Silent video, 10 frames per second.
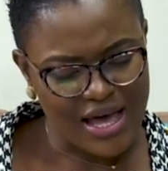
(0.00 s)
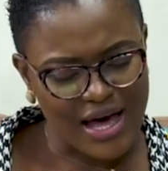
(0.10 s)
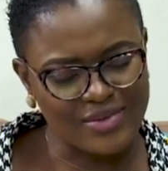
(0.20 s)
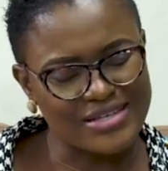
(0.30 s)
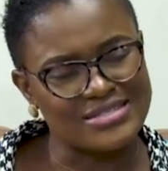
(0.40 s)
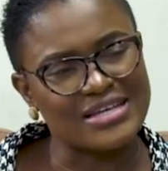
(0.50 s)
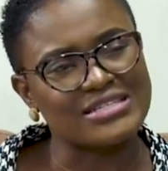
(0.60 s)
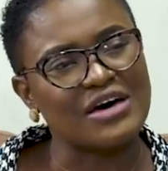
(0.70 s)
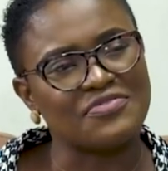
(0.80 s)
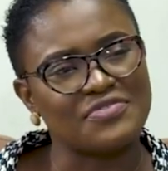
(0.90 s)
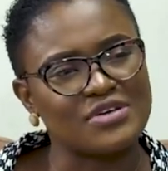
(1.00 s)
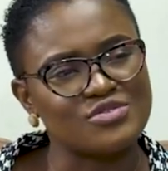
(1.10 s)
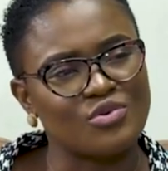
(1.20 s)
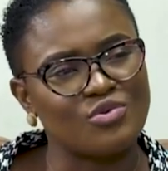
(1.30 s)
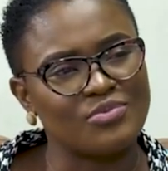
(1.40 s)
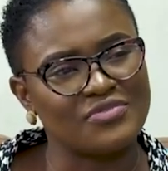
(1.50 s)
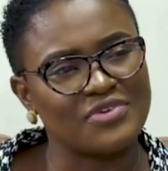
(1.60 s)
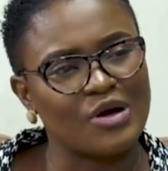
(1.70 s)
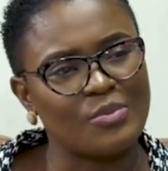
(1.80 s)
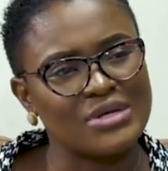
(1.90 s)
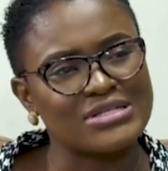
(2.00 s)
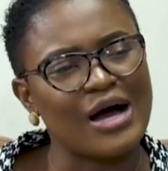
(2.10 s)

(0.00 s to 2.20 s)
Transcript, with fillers: how does that affect your home environment?